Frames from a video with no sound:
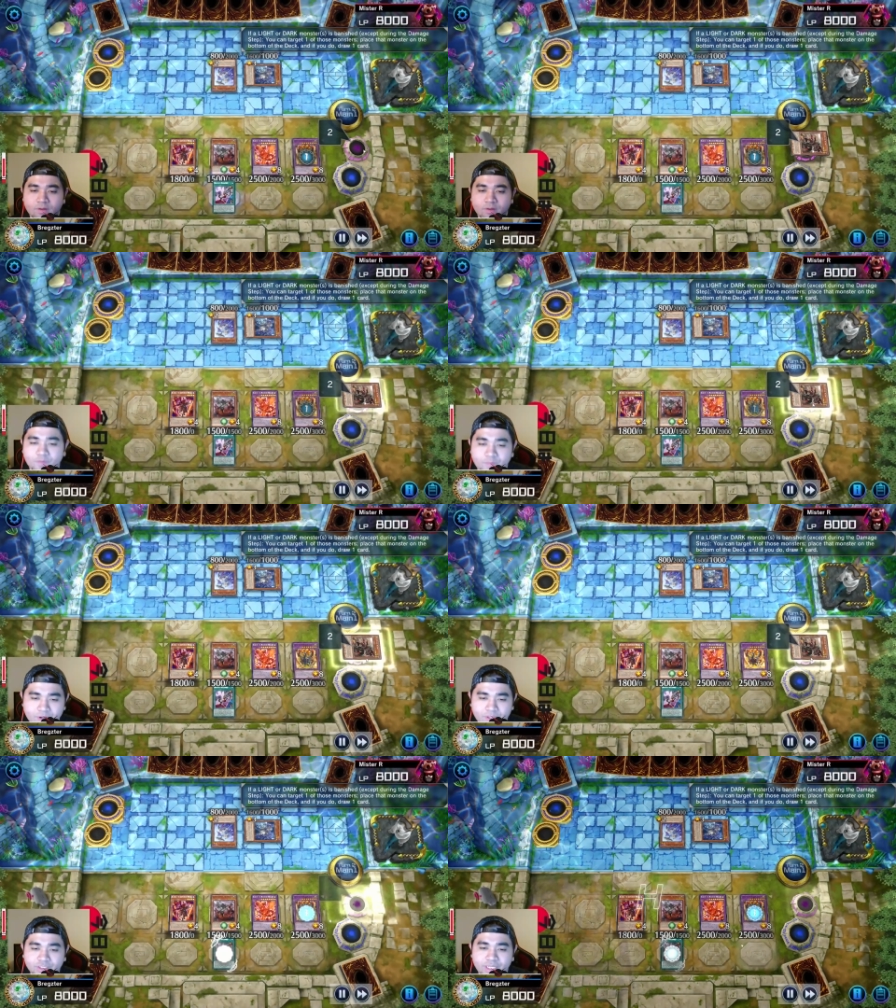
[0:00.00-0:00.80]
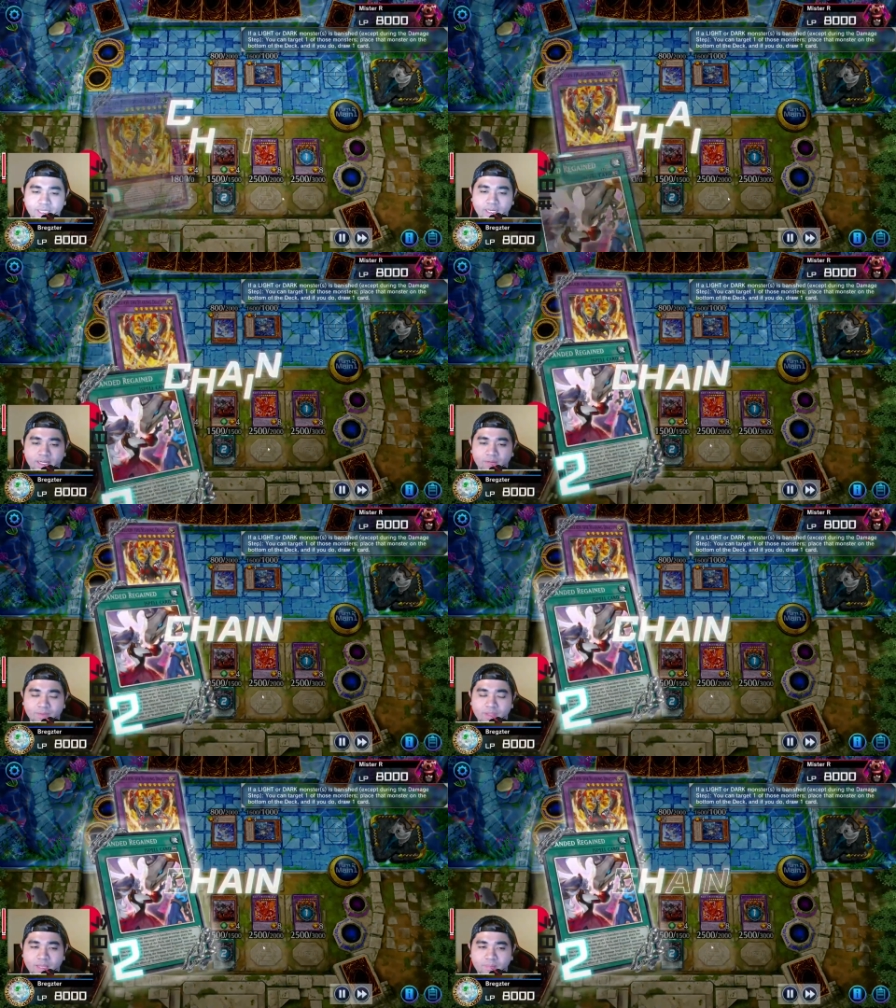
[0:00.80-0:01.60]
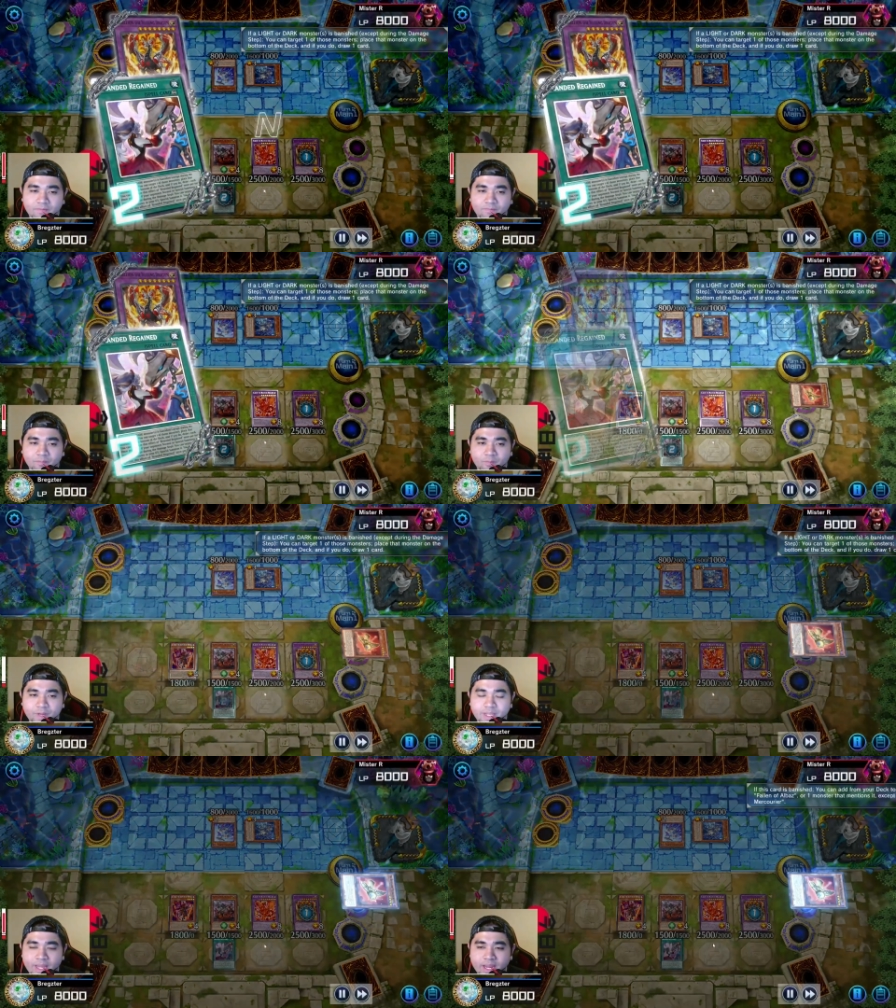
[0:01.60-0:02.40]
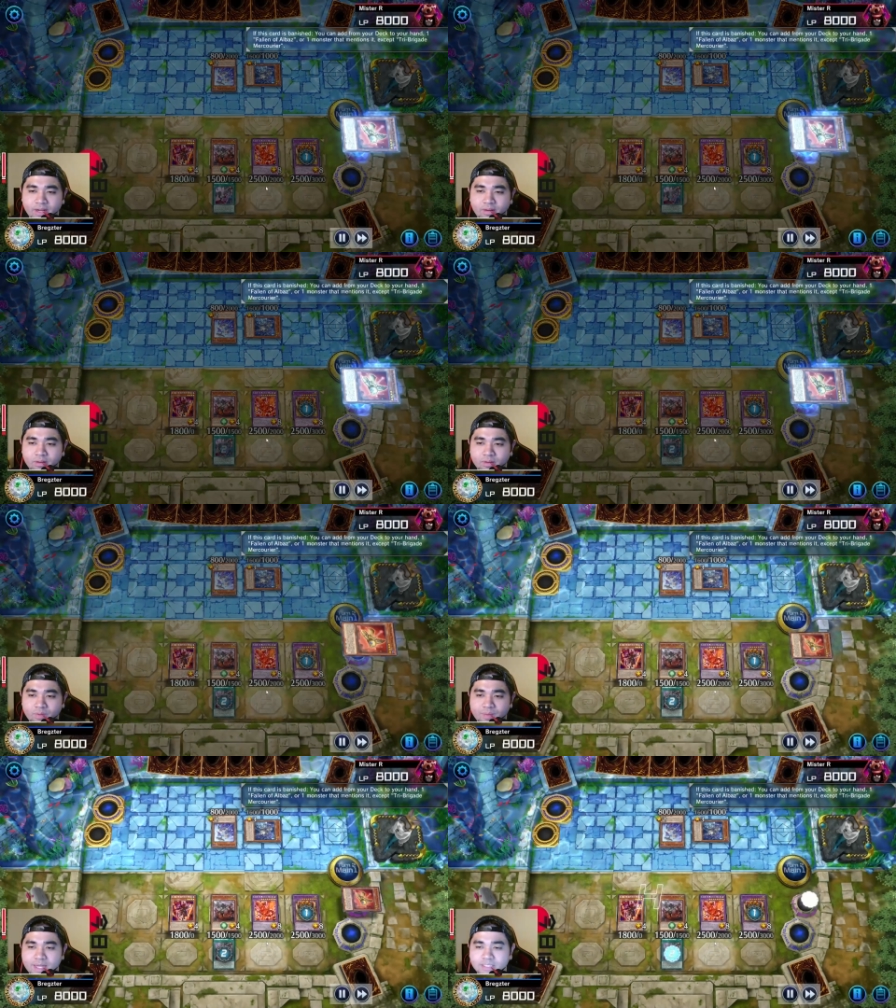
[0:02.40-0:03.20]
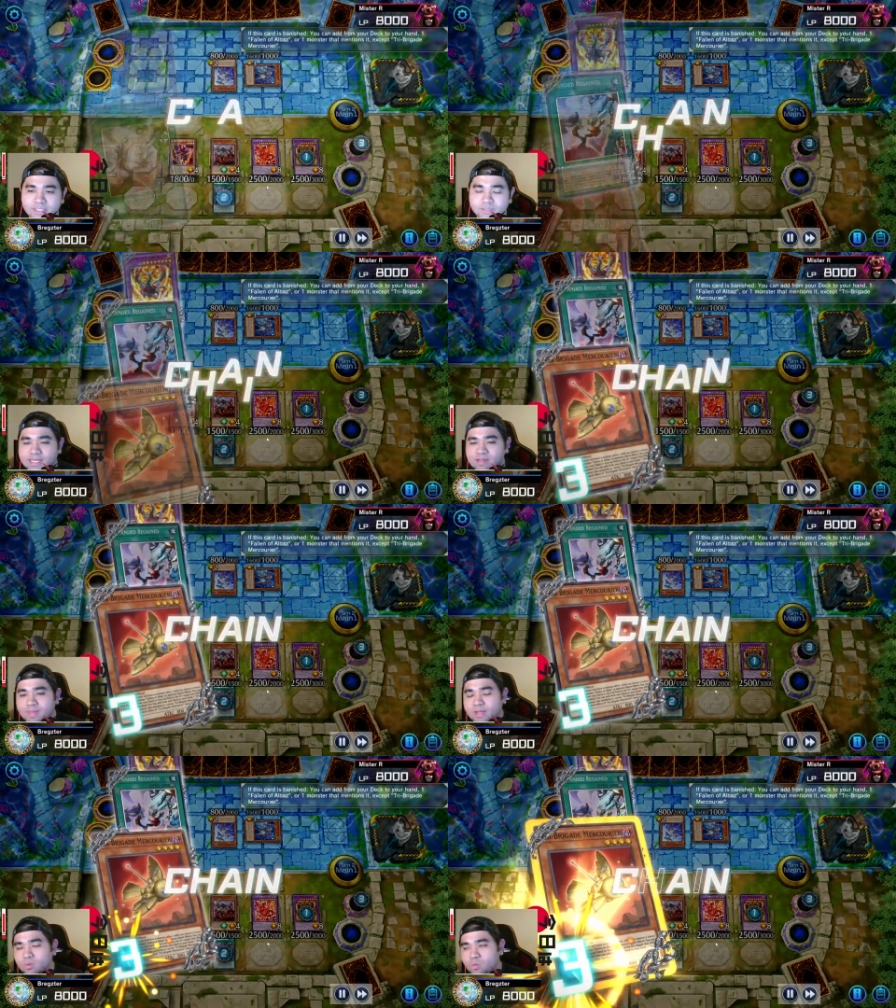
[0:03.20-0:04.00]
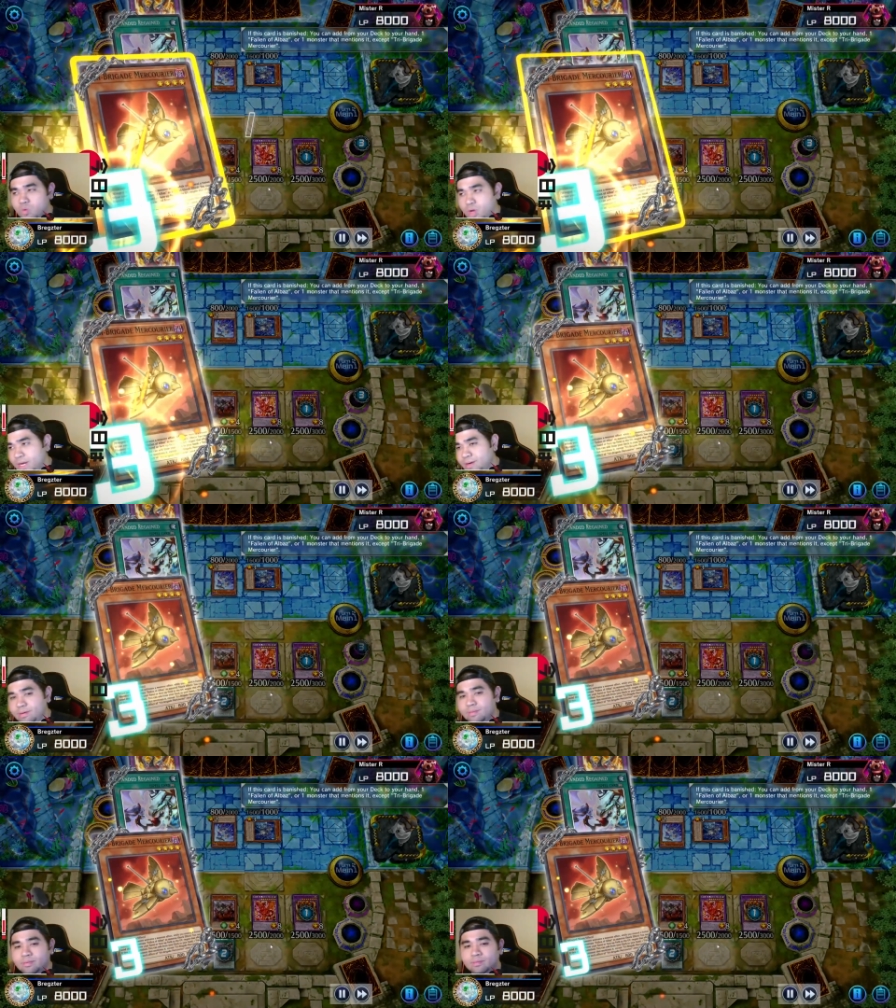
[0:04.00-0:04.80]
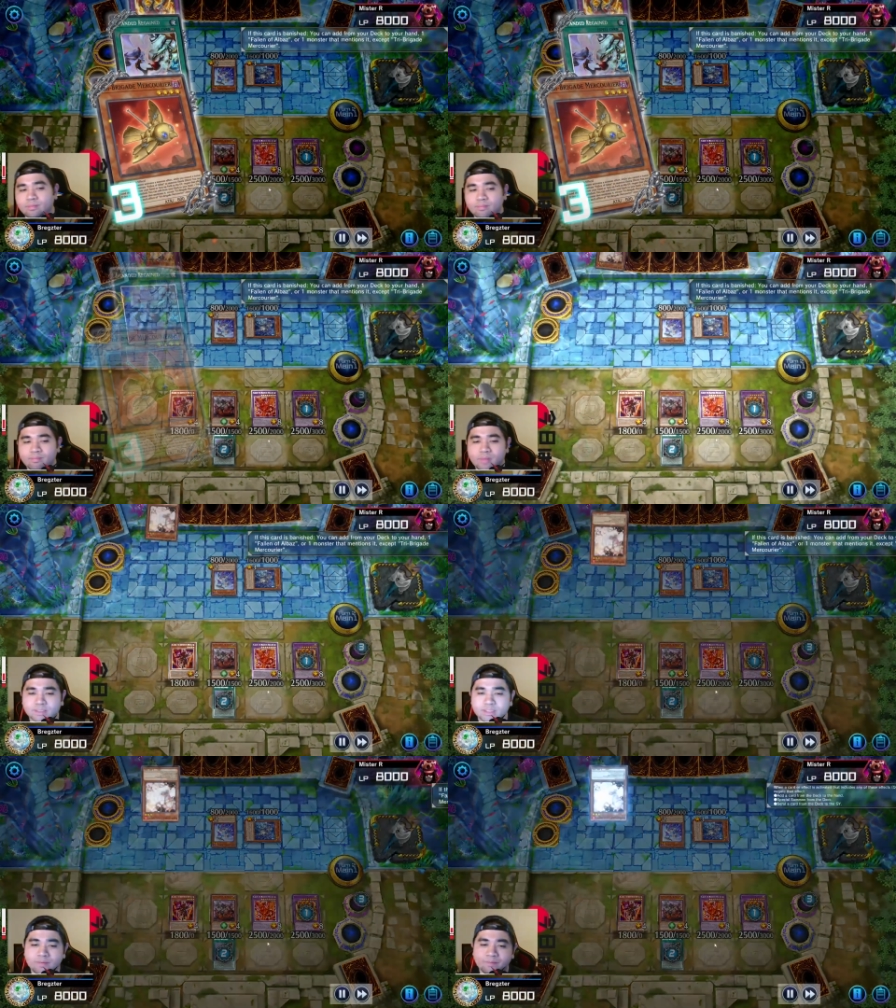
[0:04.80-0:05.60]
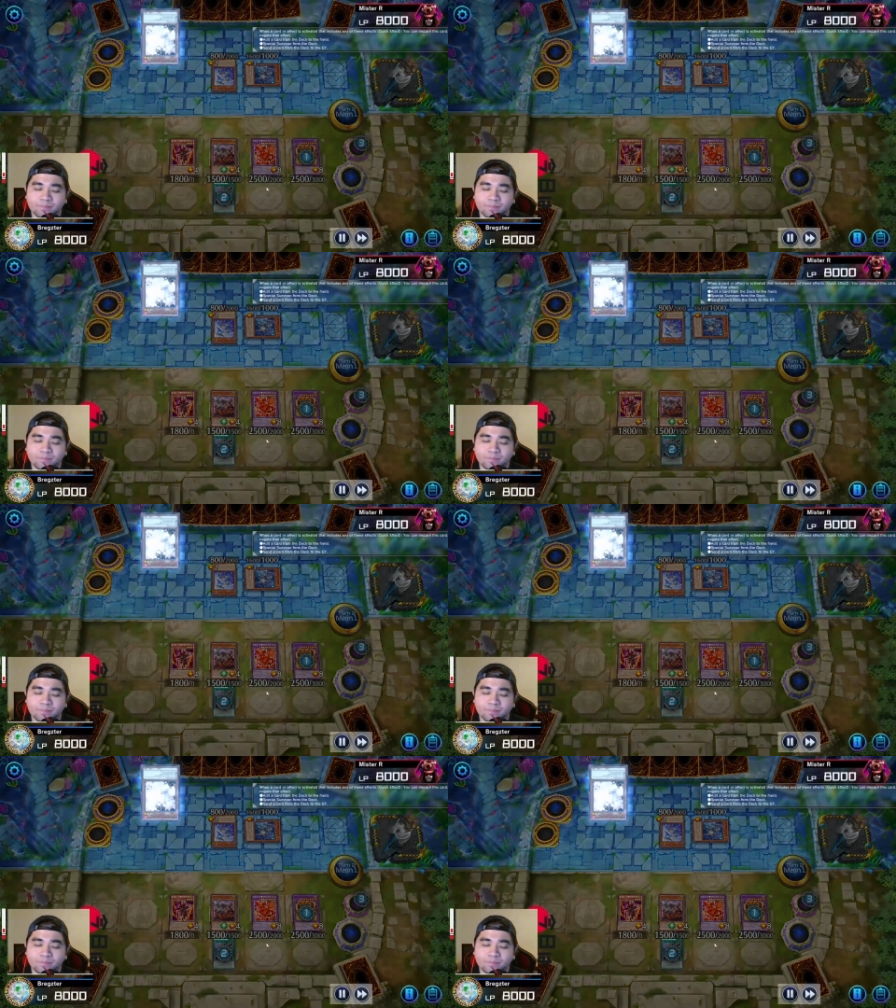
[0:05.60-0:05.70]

Go for Mirror Jade, and then with the help of Regained, we managed to recycle back one monster.